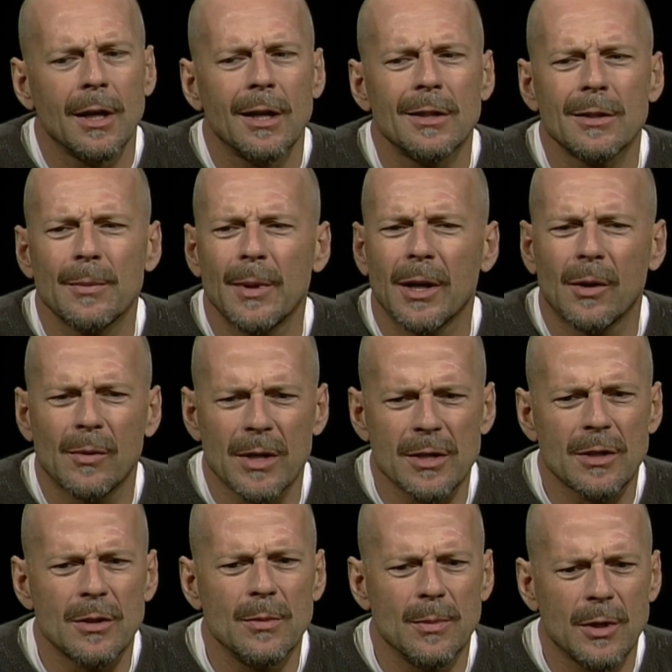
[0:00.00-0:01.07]
It's about a
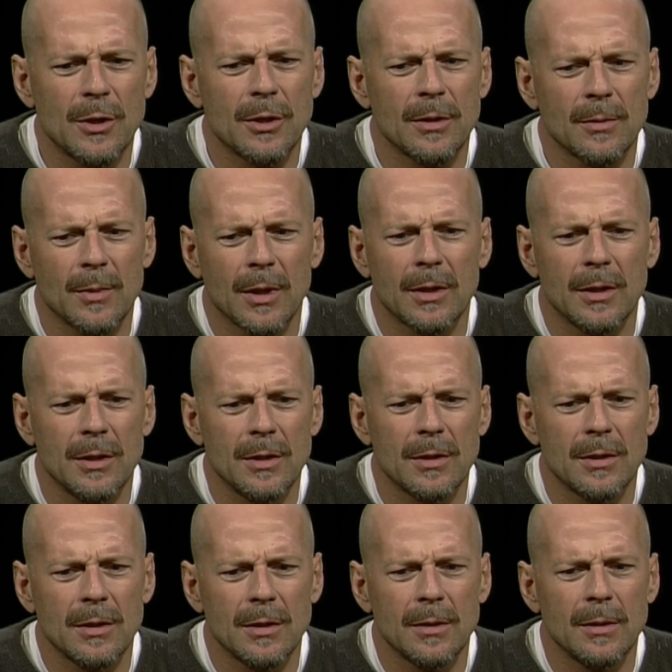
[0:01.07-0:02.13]
rescue mission, about these...
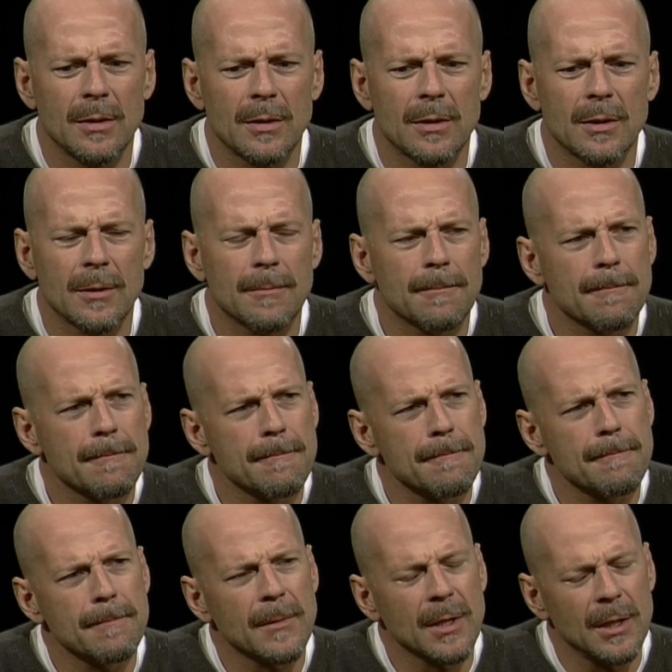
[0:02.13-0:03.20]
Oh, they, I think I read about
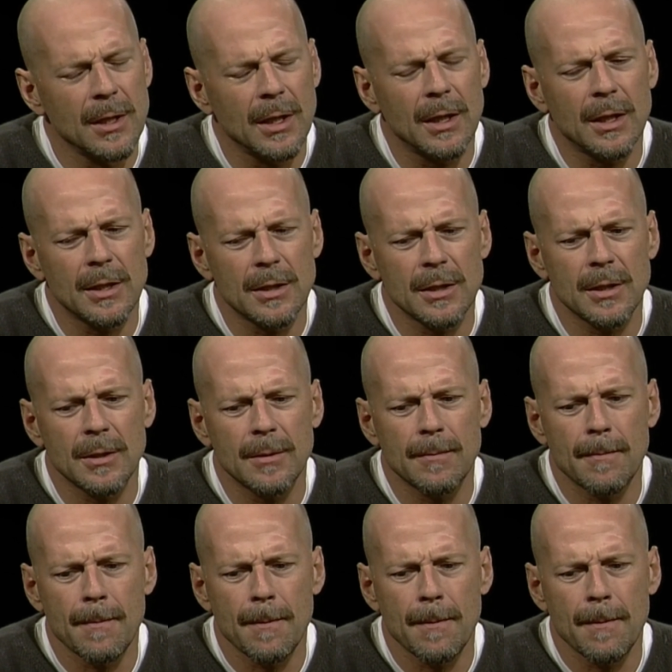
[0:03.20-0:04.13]
this, yeah. Yeah, it's a,